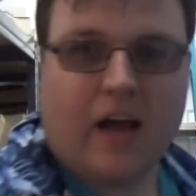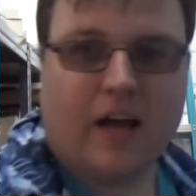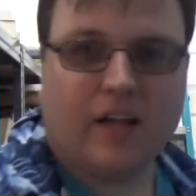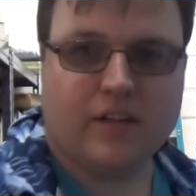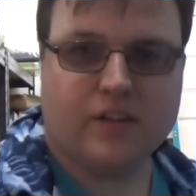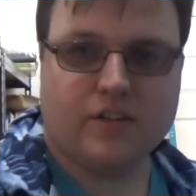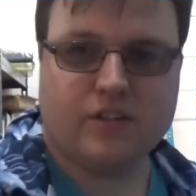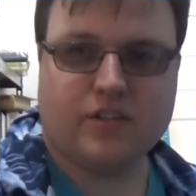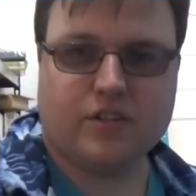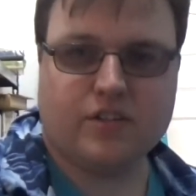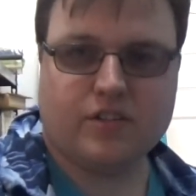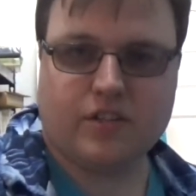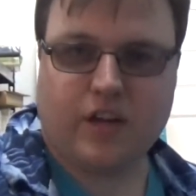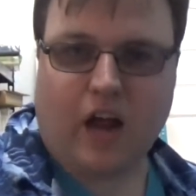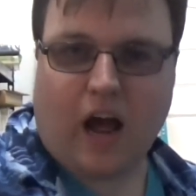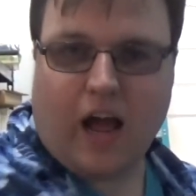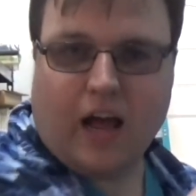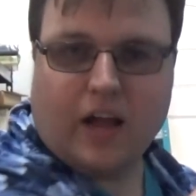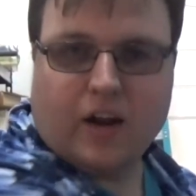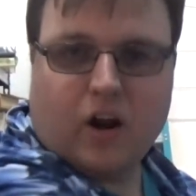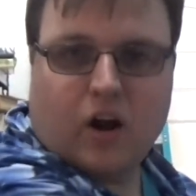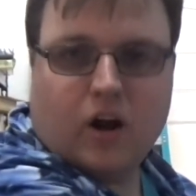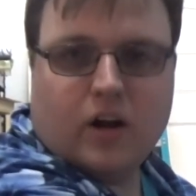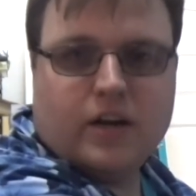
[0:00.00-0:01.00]
and there's a
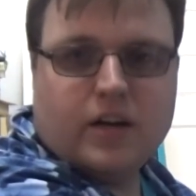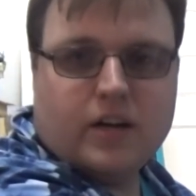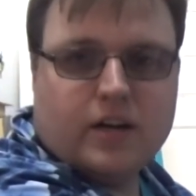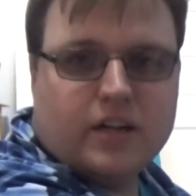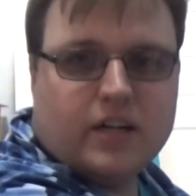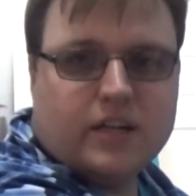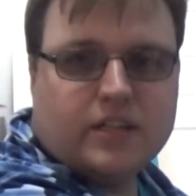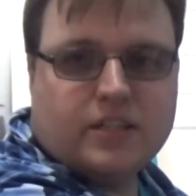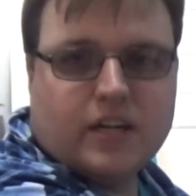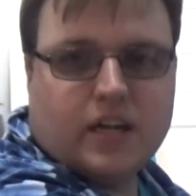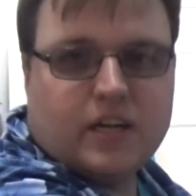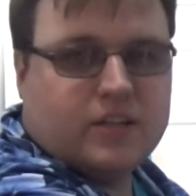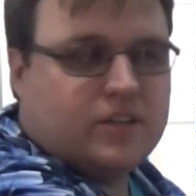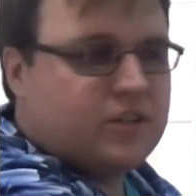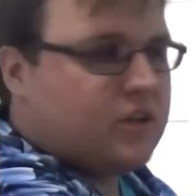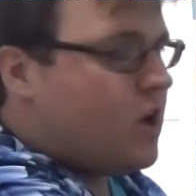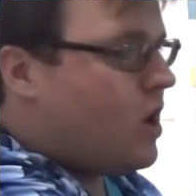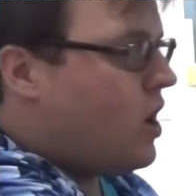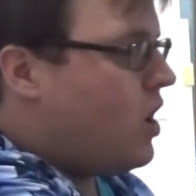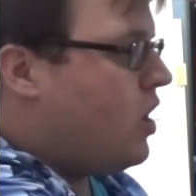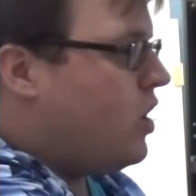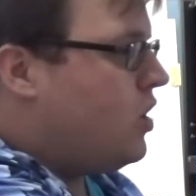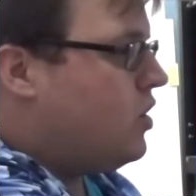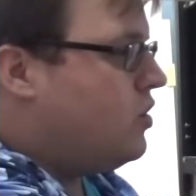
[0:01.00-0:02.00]
sign on here that says
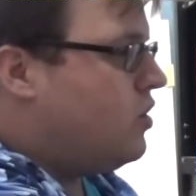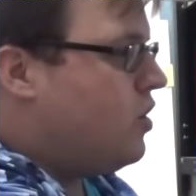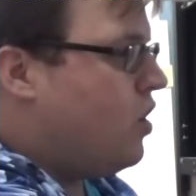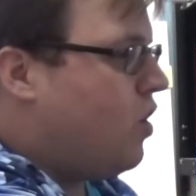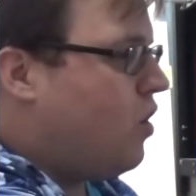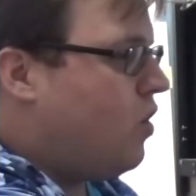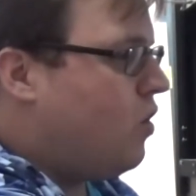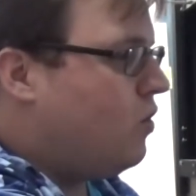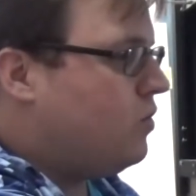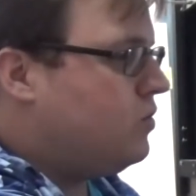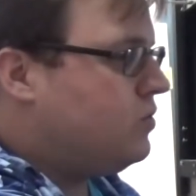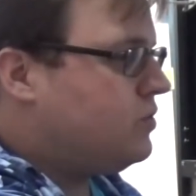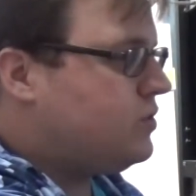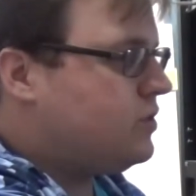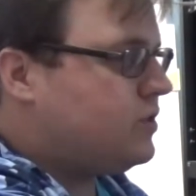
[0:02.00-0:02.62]
no